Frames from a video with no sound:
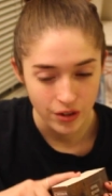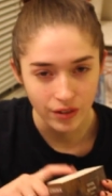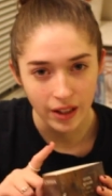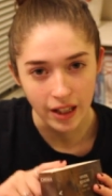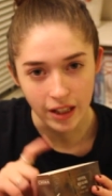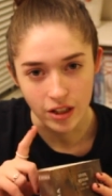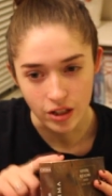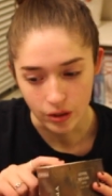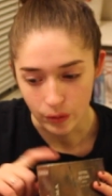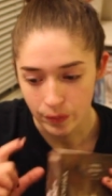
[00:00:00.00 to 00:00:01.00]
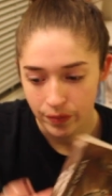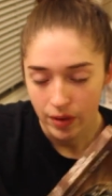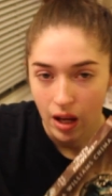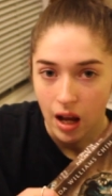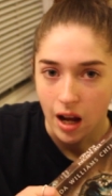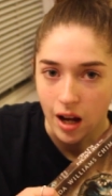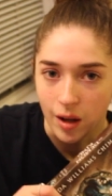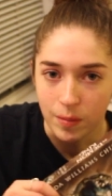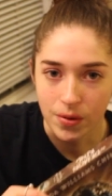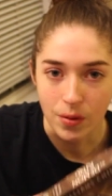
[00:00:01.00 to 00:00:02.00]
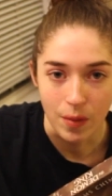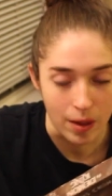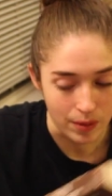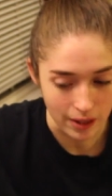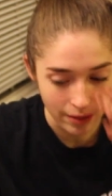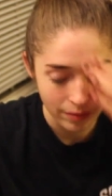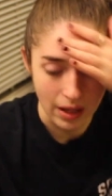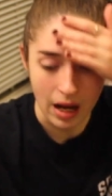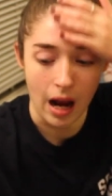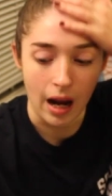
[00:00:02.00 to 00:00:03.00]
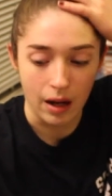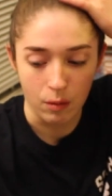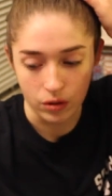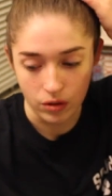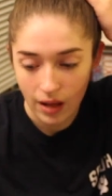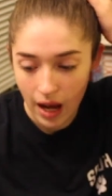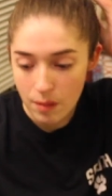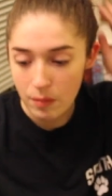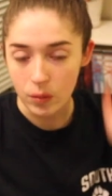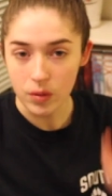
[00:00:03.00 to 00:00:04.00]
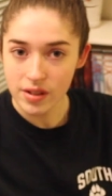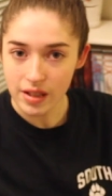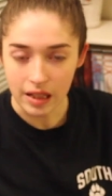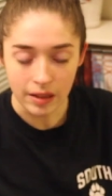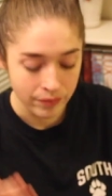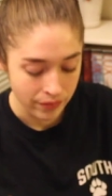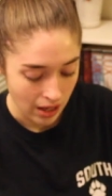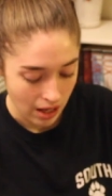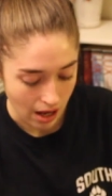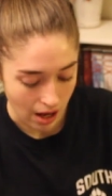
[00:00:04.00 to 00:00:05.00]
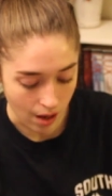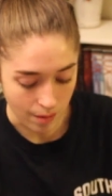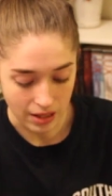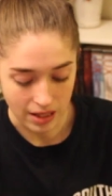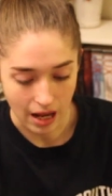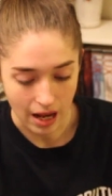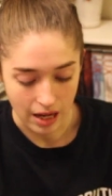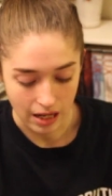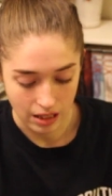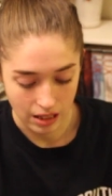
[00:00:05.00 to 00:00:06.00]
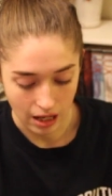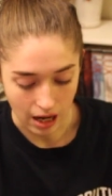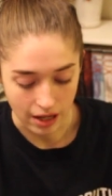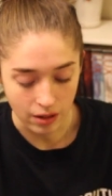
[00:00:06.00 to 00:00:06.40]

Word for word: feel like I could do. Um, so maybe I will do that, but we'll see. Um, and then I